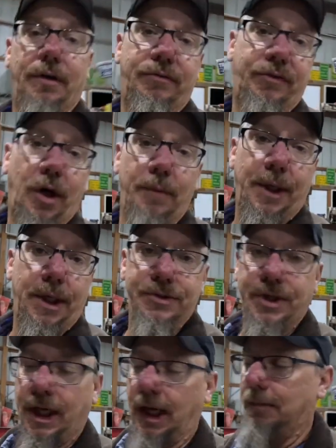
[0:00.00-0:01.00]
and farming
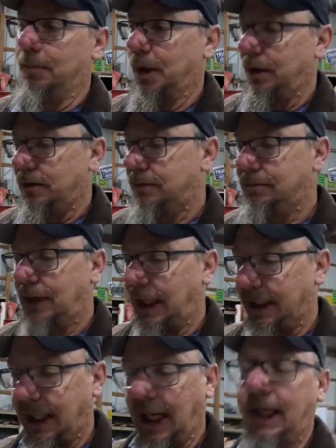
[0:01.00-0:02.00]
is a gamble. I
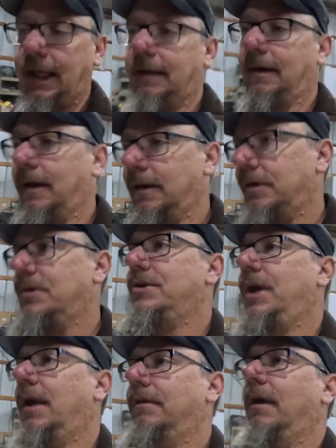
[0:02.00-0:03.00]
get it. I
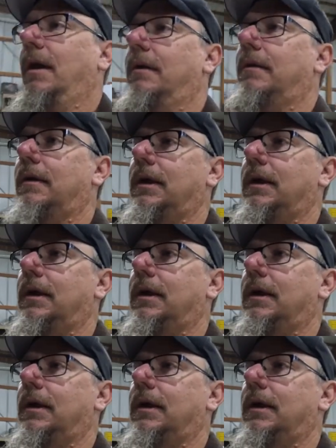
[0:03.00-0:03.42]
understand that.